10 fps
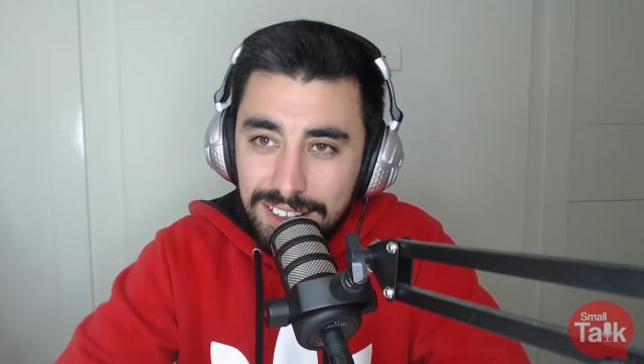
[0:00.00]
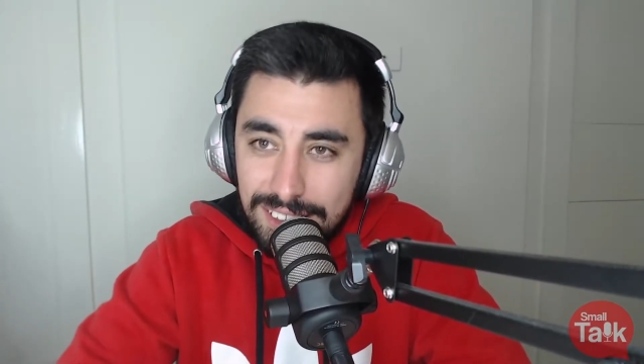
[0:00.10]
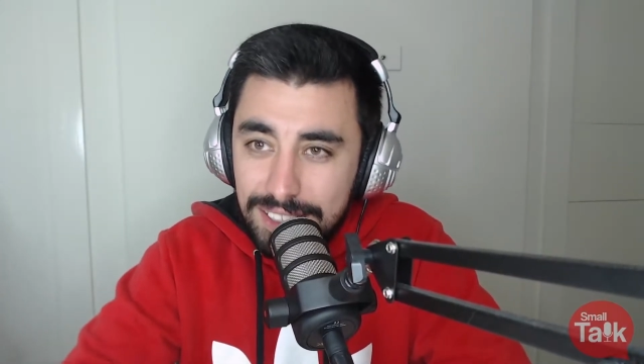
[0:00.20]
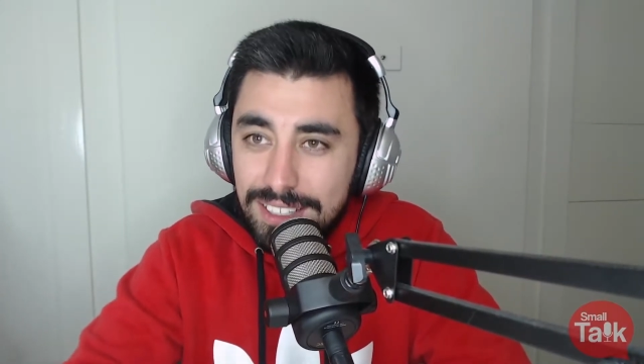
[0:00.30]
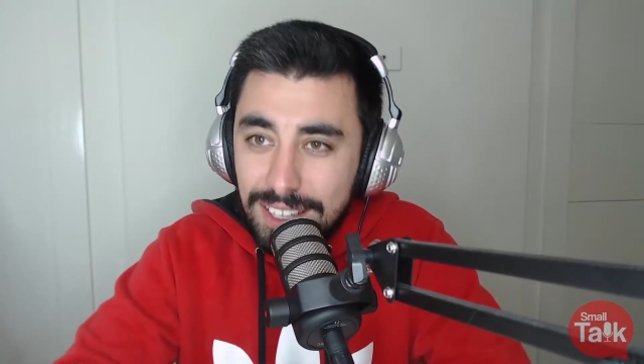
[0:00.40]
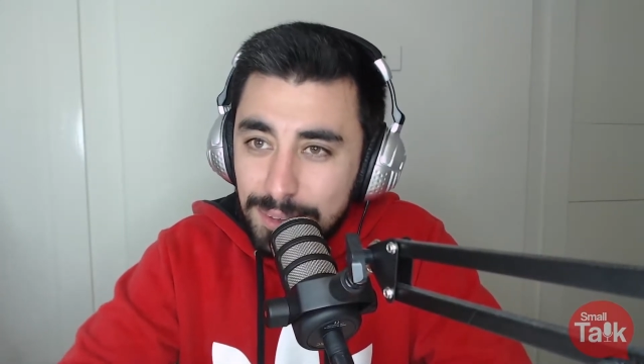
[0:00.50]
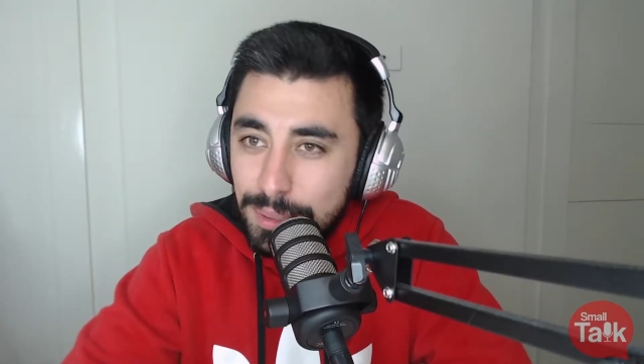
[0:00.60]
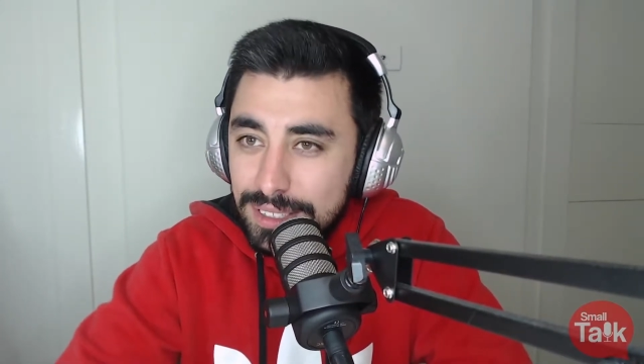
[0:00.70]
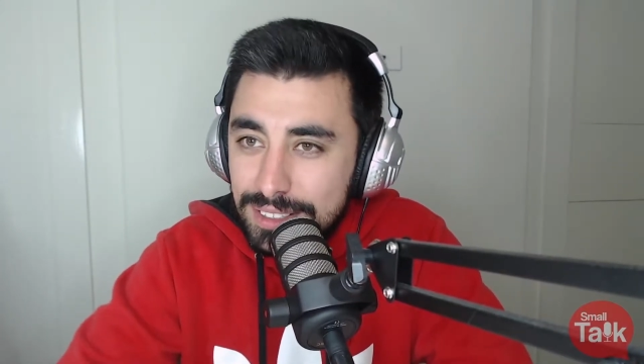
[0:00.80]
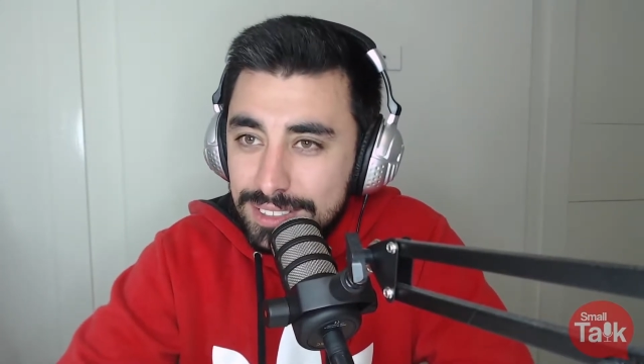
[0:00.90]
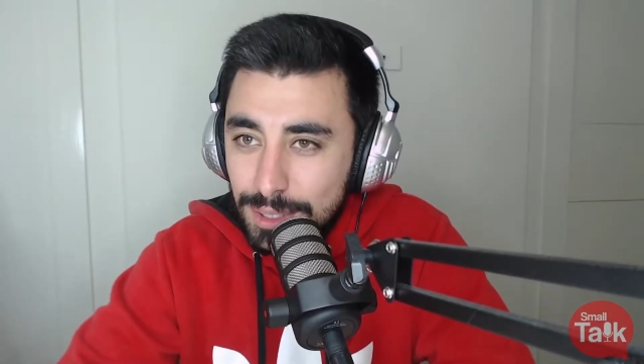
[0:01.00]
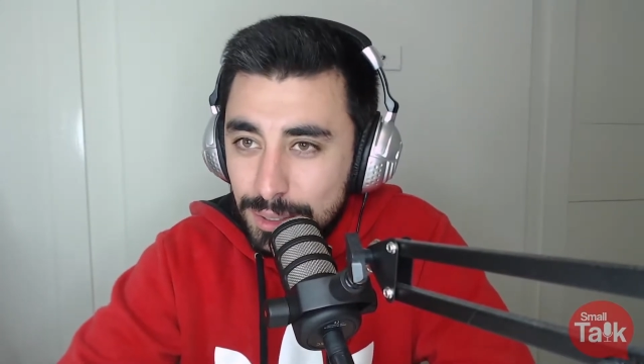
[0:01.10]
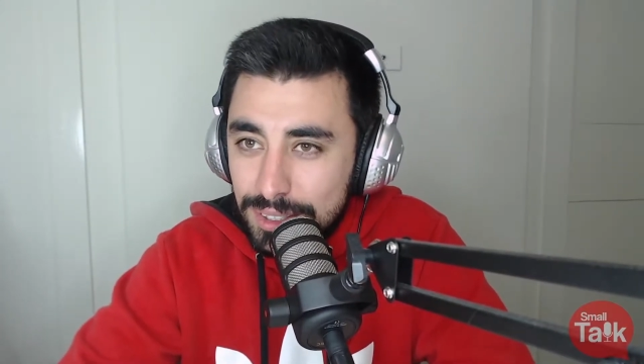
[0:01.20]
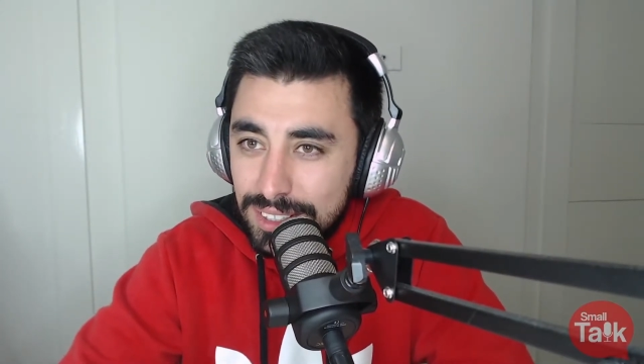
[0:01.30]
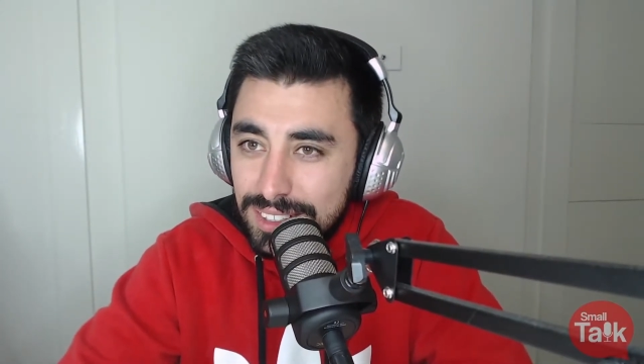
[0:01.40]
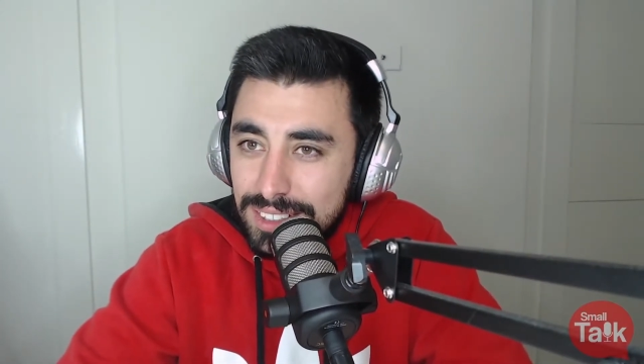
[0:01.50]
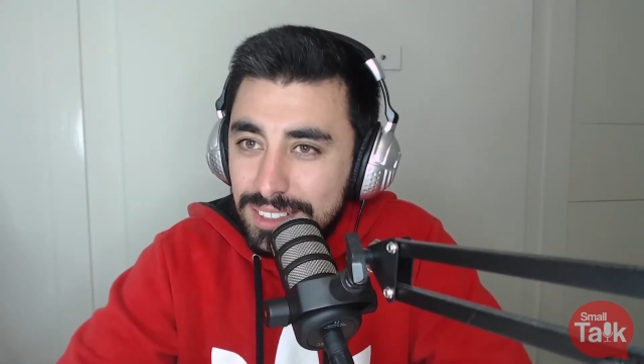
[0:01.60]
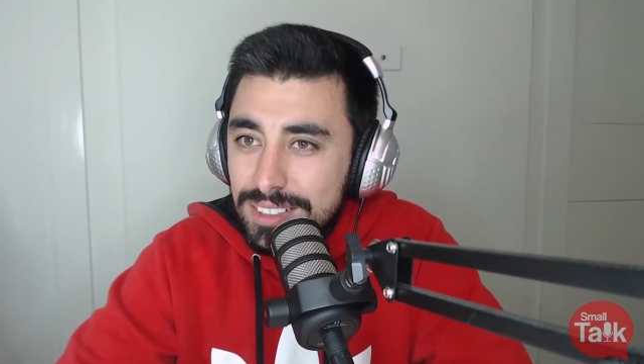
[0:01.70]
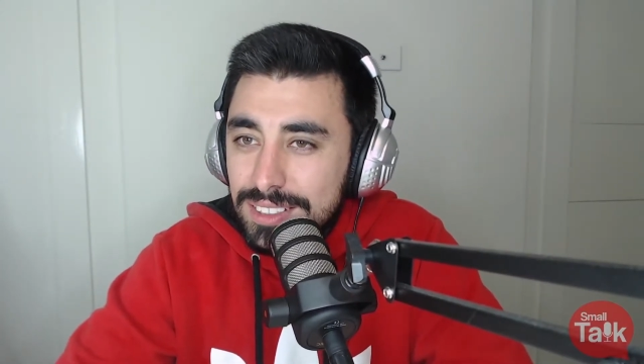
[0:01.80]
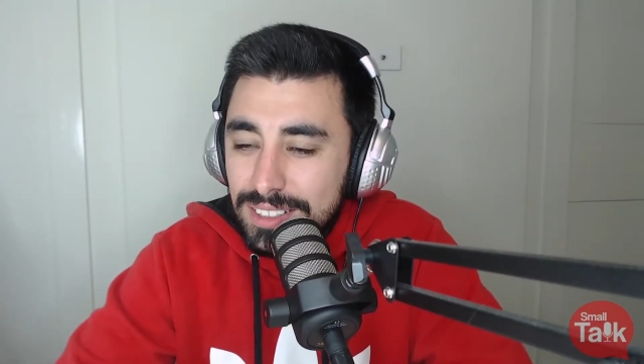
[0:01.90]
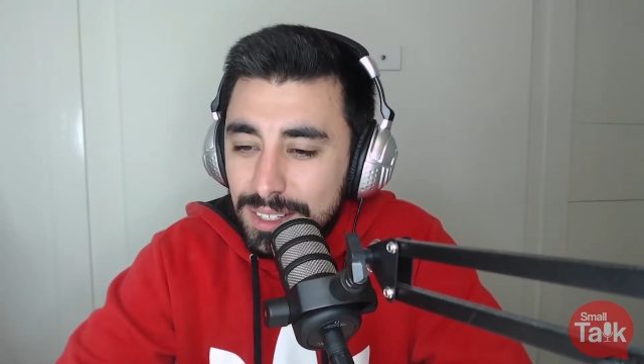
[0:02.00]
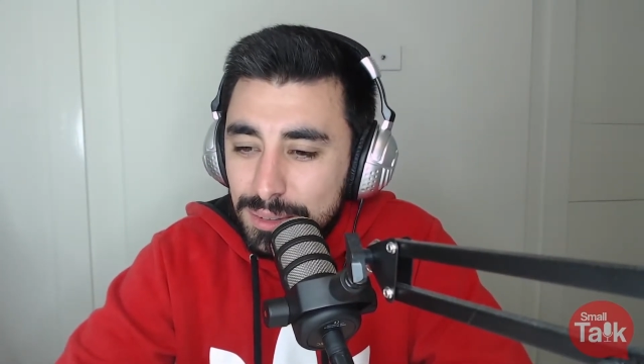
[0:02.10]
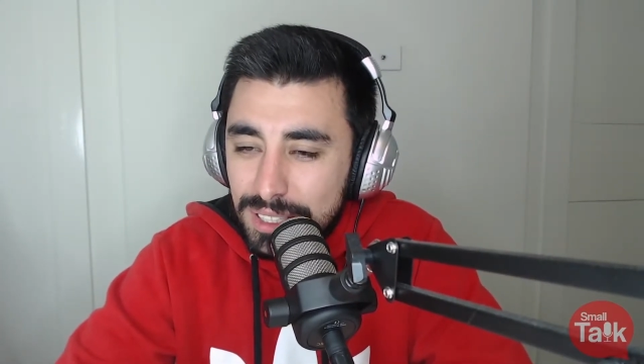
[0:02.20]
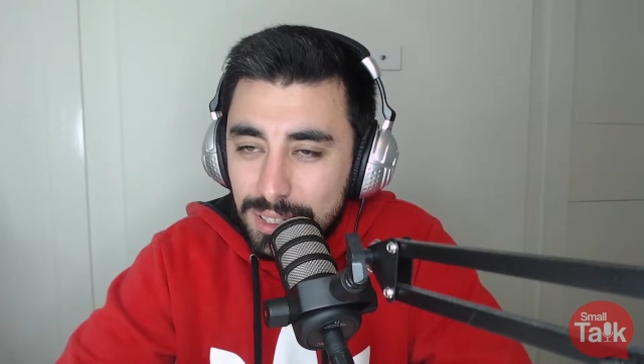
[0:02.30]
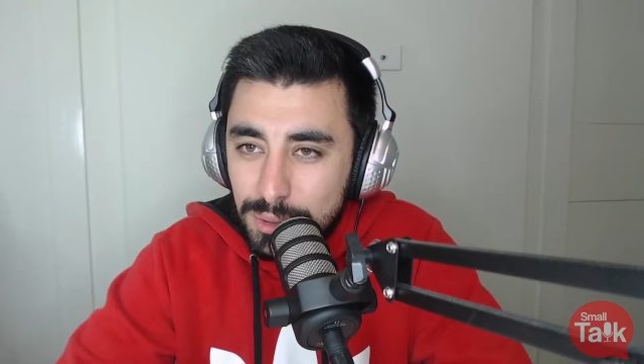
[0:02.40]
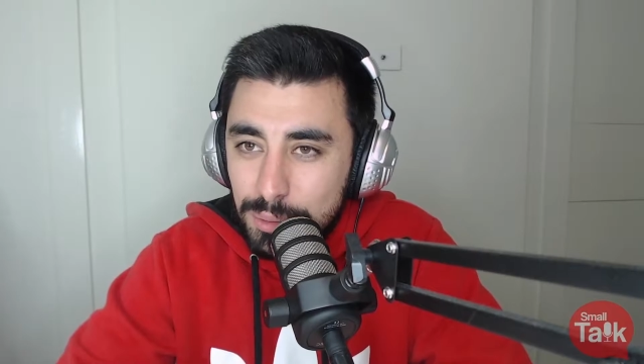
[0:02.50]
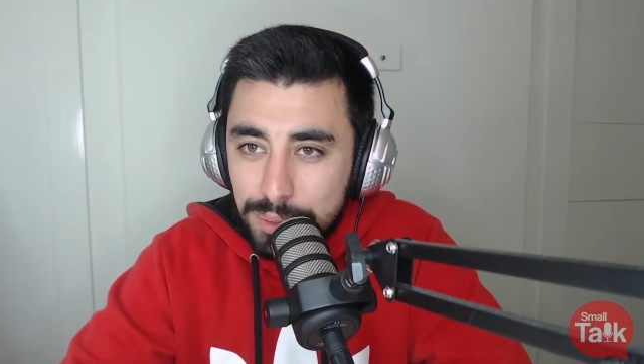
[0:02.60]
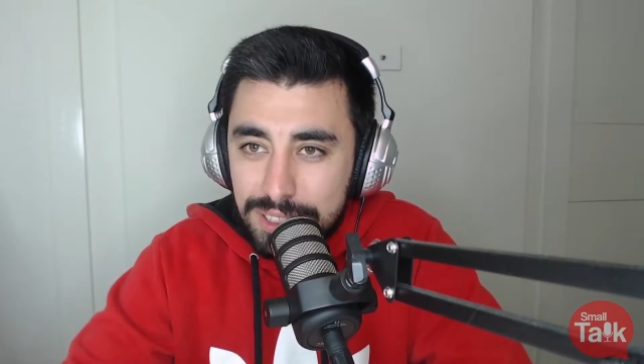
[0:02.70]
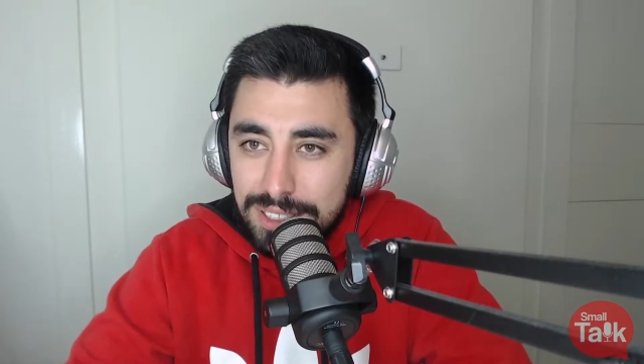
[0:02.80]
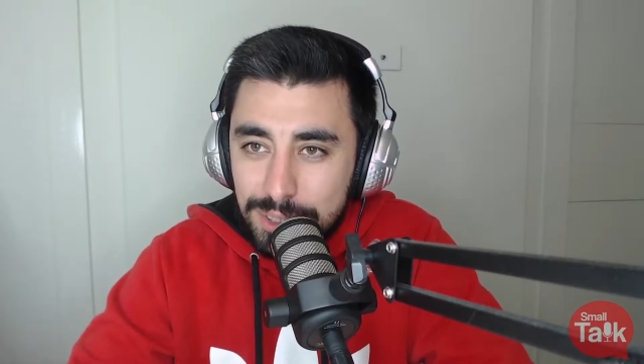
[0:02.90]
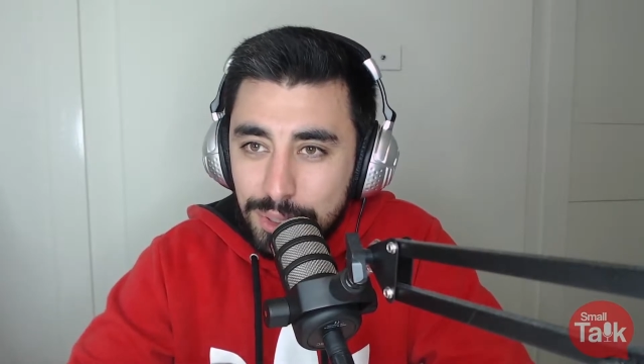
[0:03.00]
I don't care about this whole, what do they call politically correct